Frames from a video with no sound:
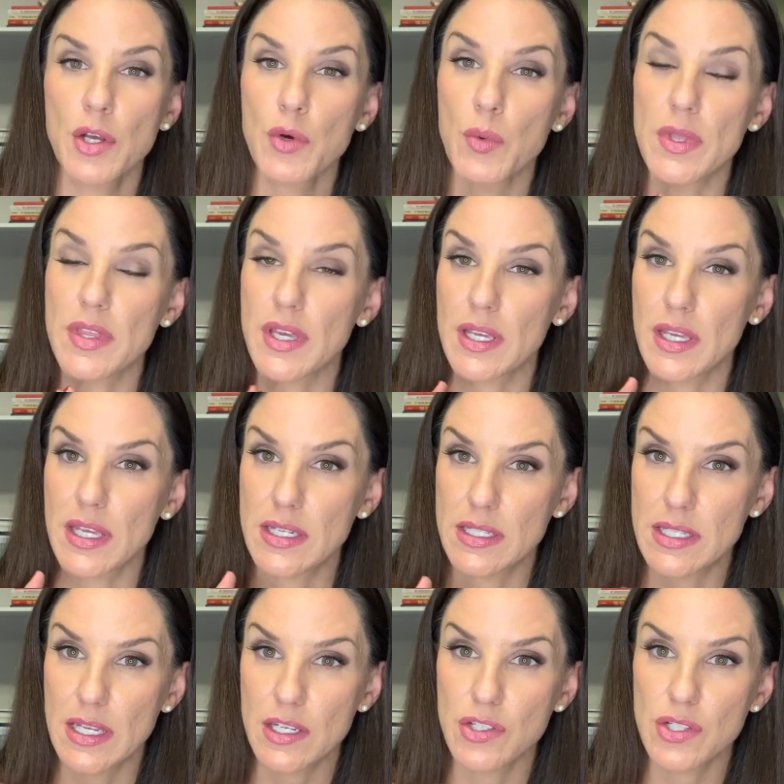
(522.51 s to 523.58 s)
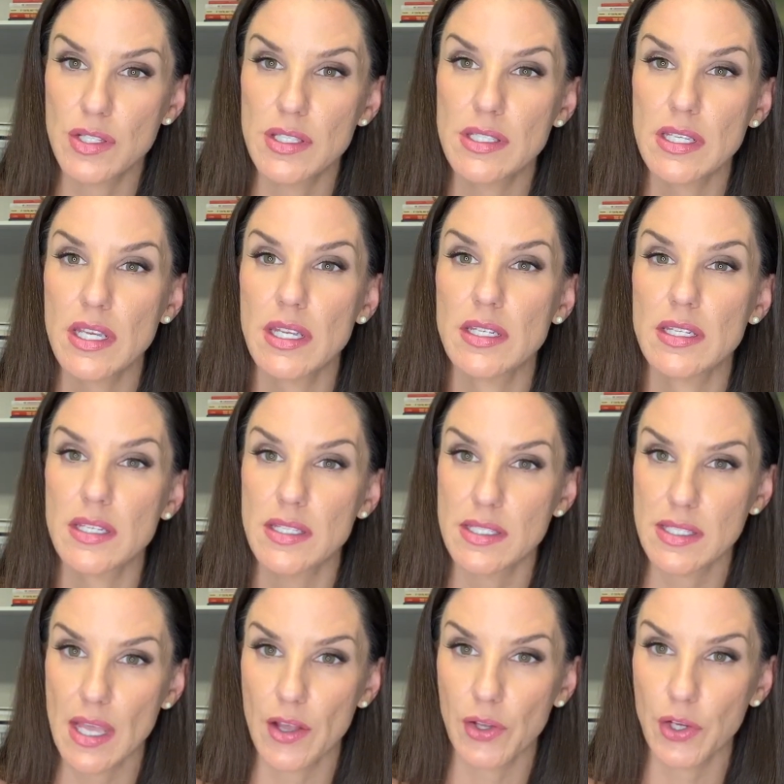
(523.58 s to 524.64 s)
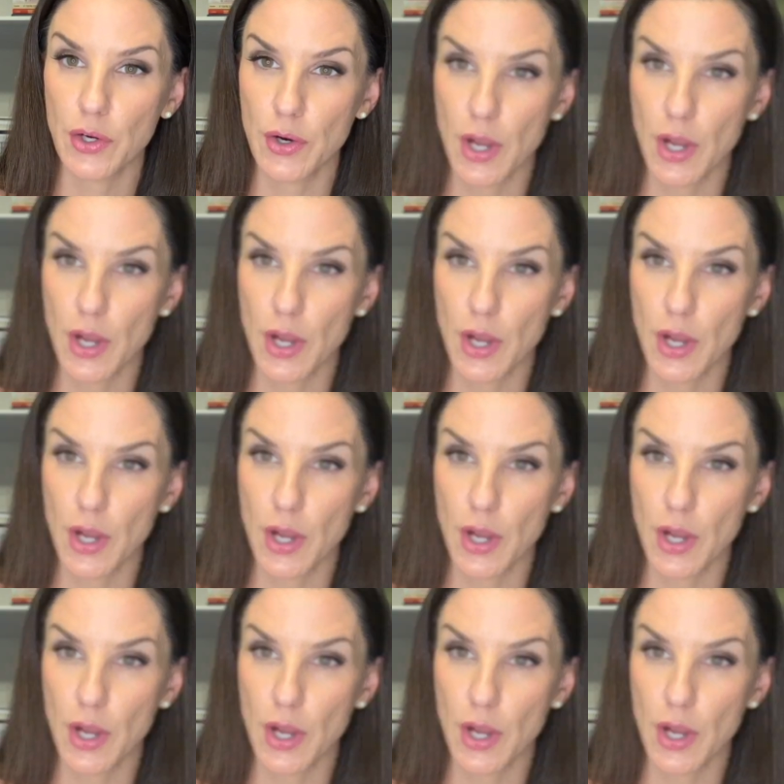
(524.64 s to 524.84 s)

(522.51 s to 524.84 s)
with a contingency to sell your